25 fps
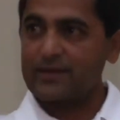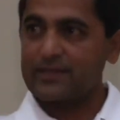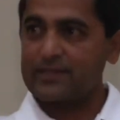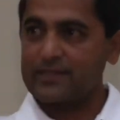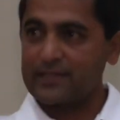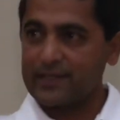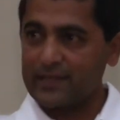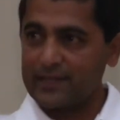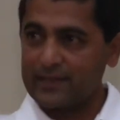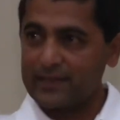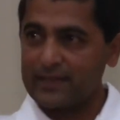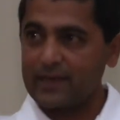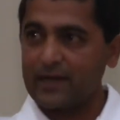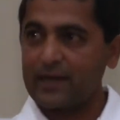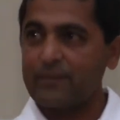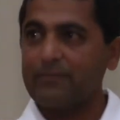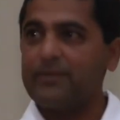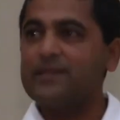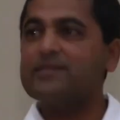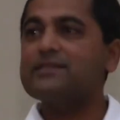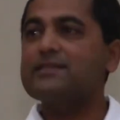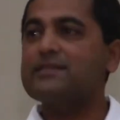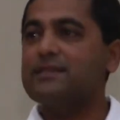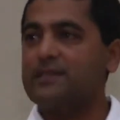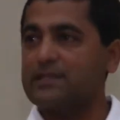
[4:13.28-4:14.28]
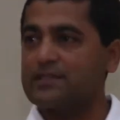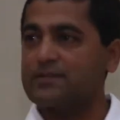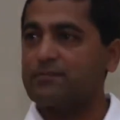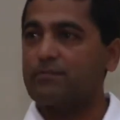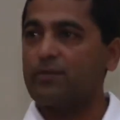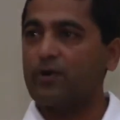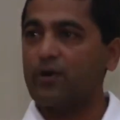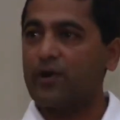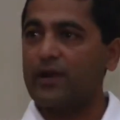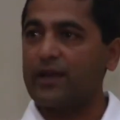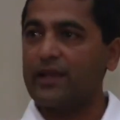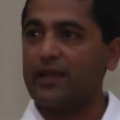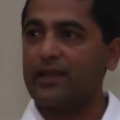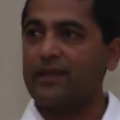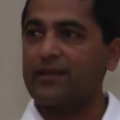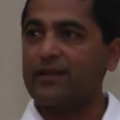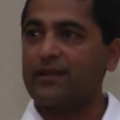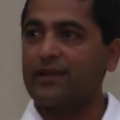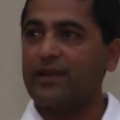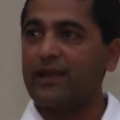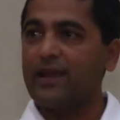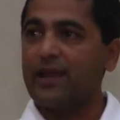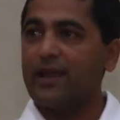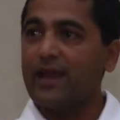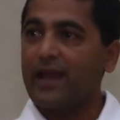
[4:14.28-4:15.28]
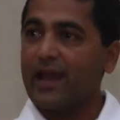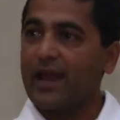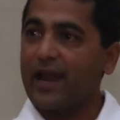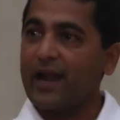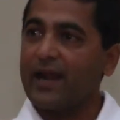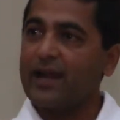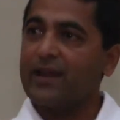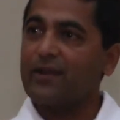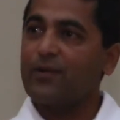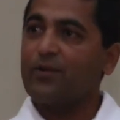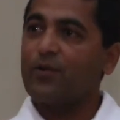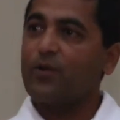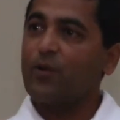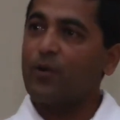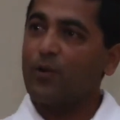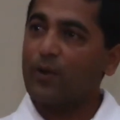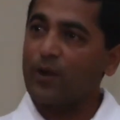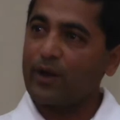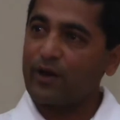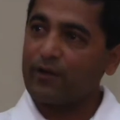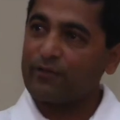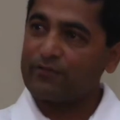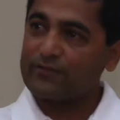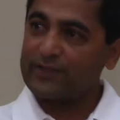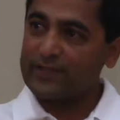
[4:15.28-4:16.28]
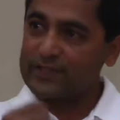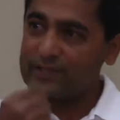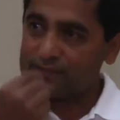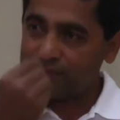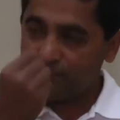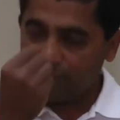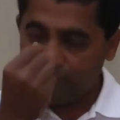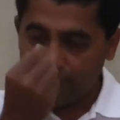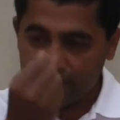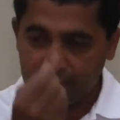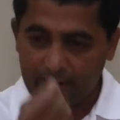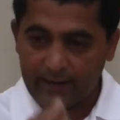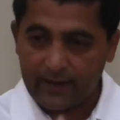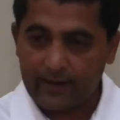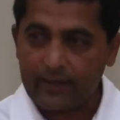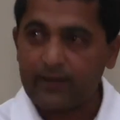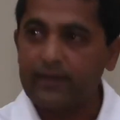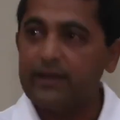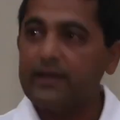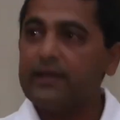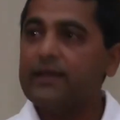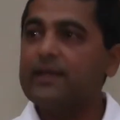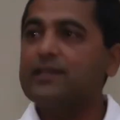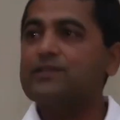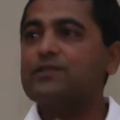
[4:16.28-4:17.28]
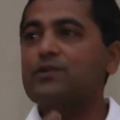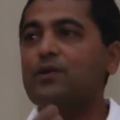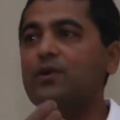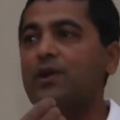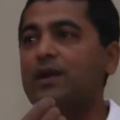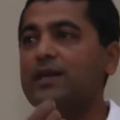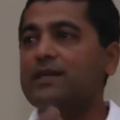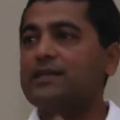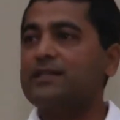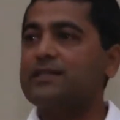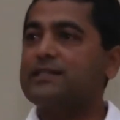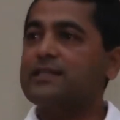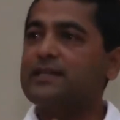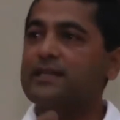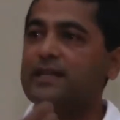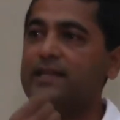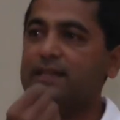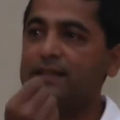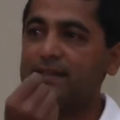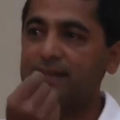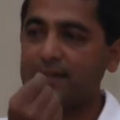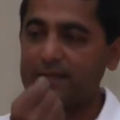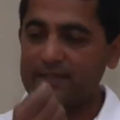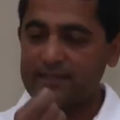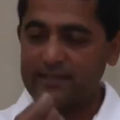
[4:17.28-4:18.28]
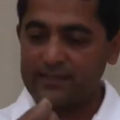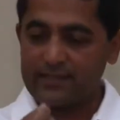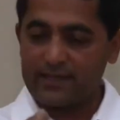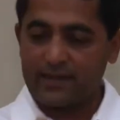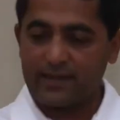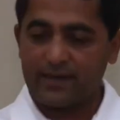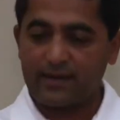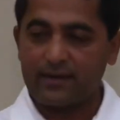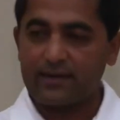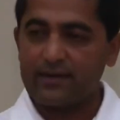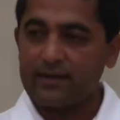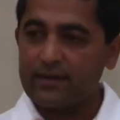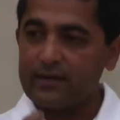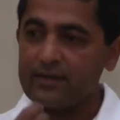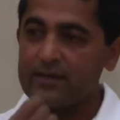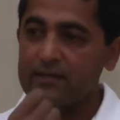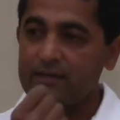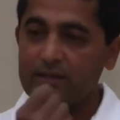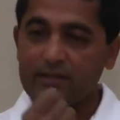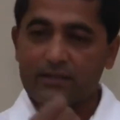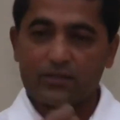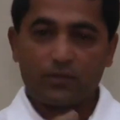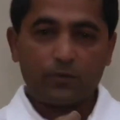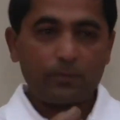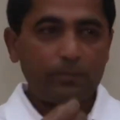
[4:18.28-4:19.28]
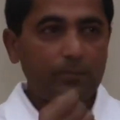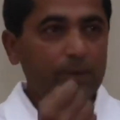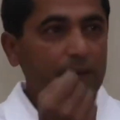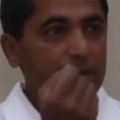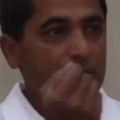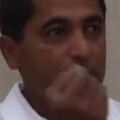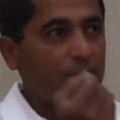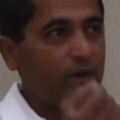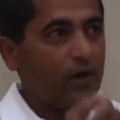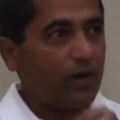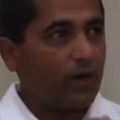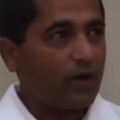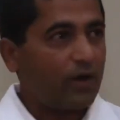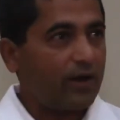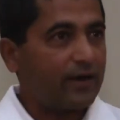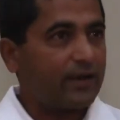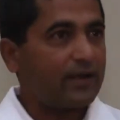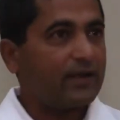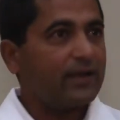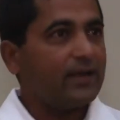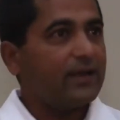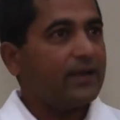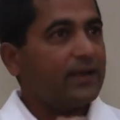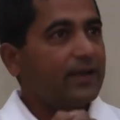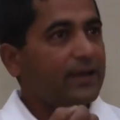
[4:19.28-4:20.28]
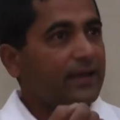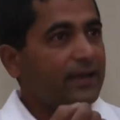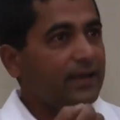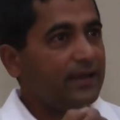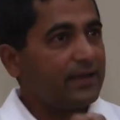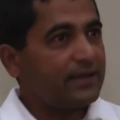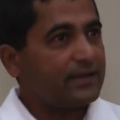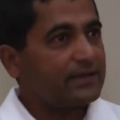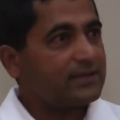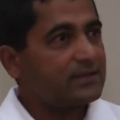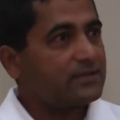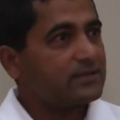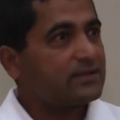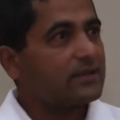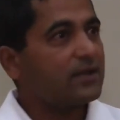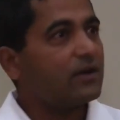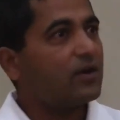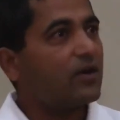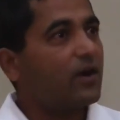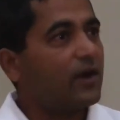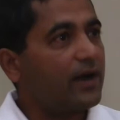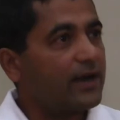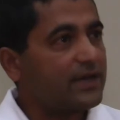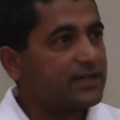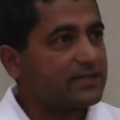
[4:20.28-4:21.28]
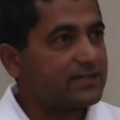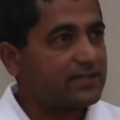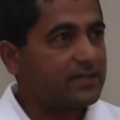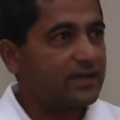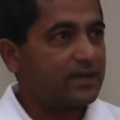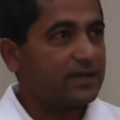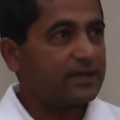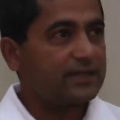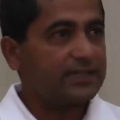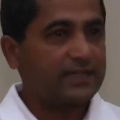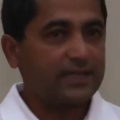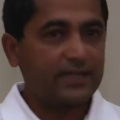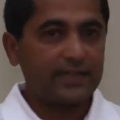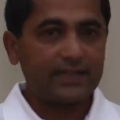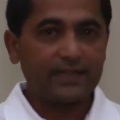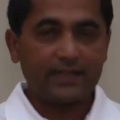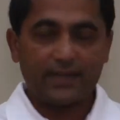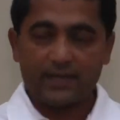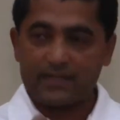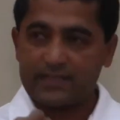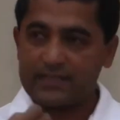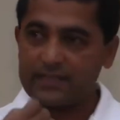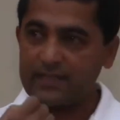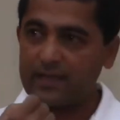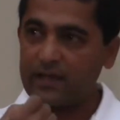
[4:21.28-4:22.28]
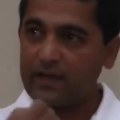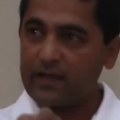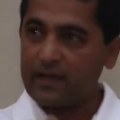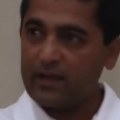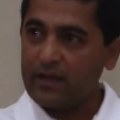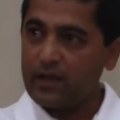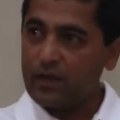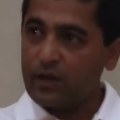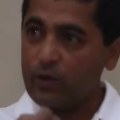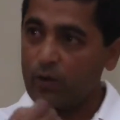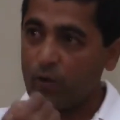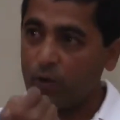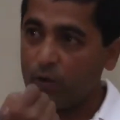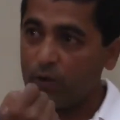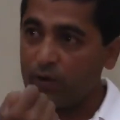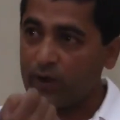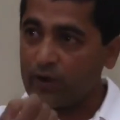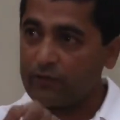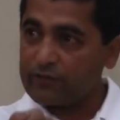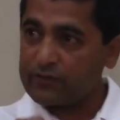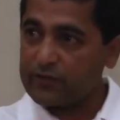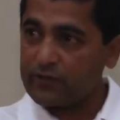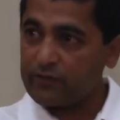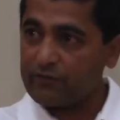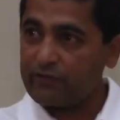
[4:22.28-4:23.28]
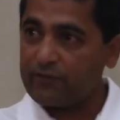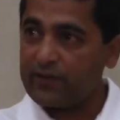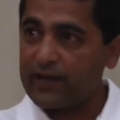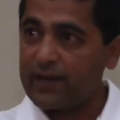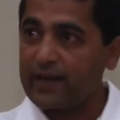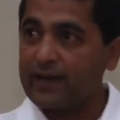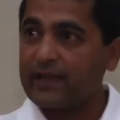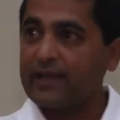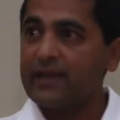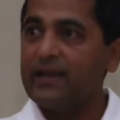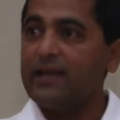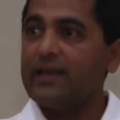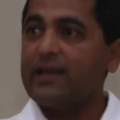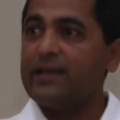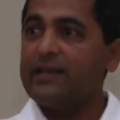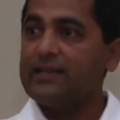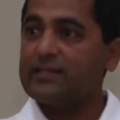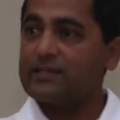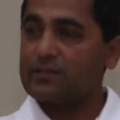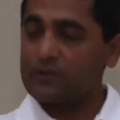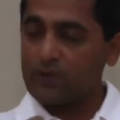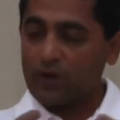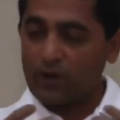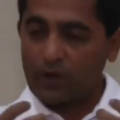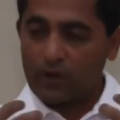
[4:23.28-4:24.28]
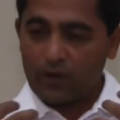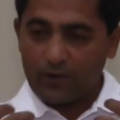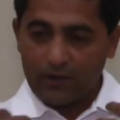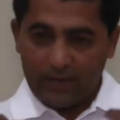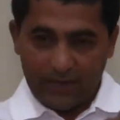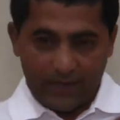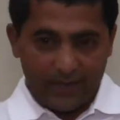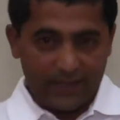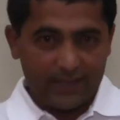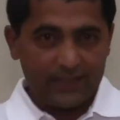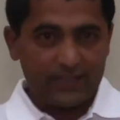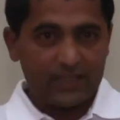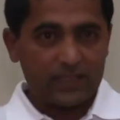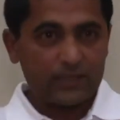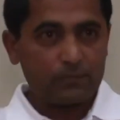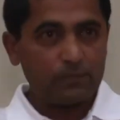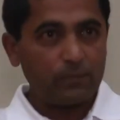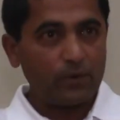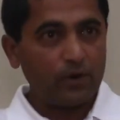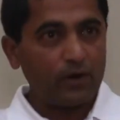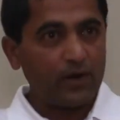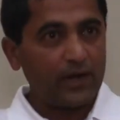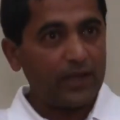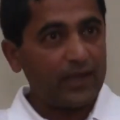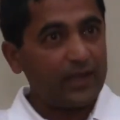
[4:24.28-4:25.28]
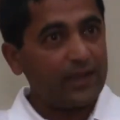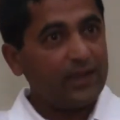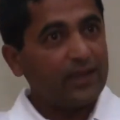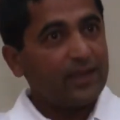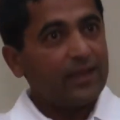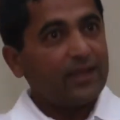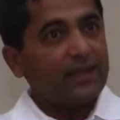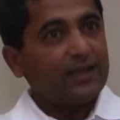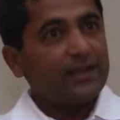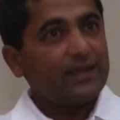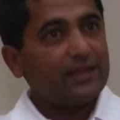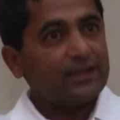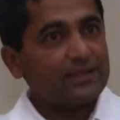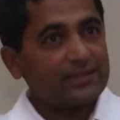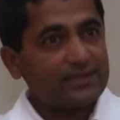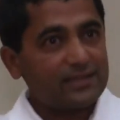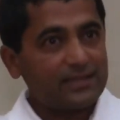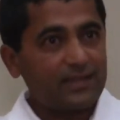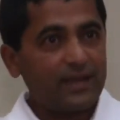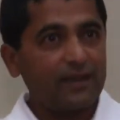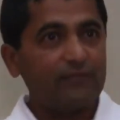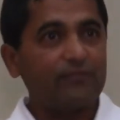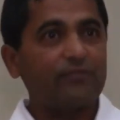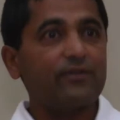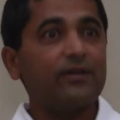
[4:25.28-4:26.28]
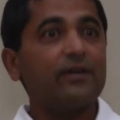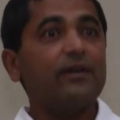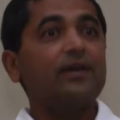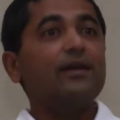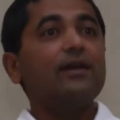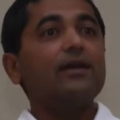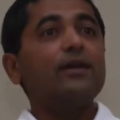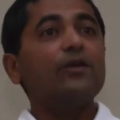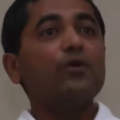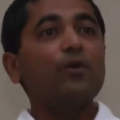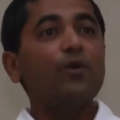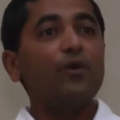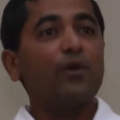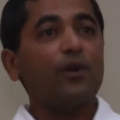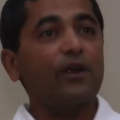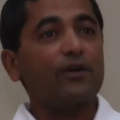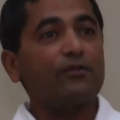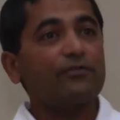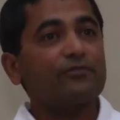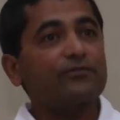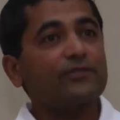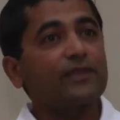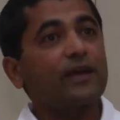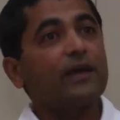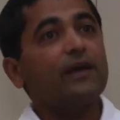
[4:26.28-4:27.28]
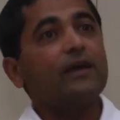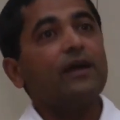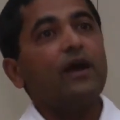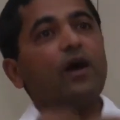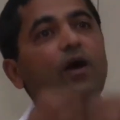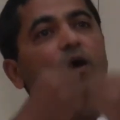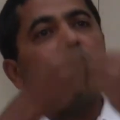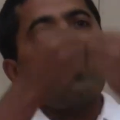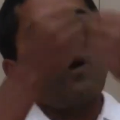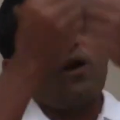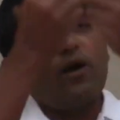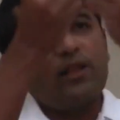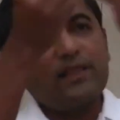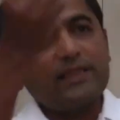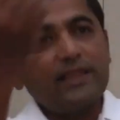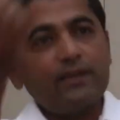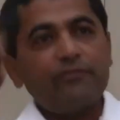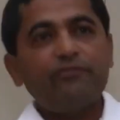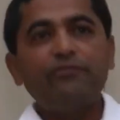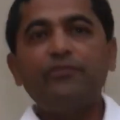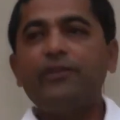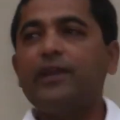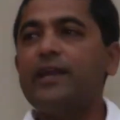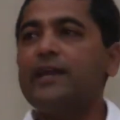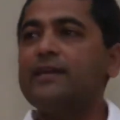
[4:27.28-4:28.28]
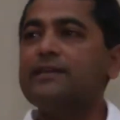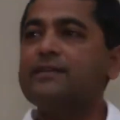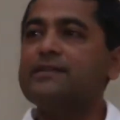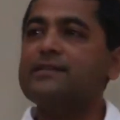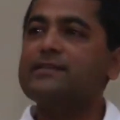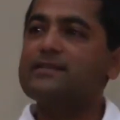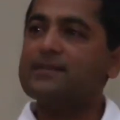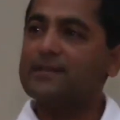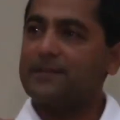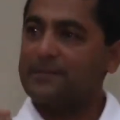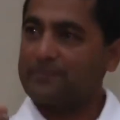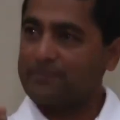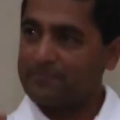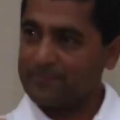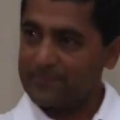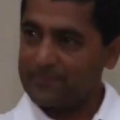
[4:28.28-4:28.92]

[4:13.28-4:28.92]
Kshetra means this body. And knower of this field is called as kshetrajna. The Supreme Lord, he is called as kshetrajna, knower of the field. He is not only in this body, he is the knower of all the fields.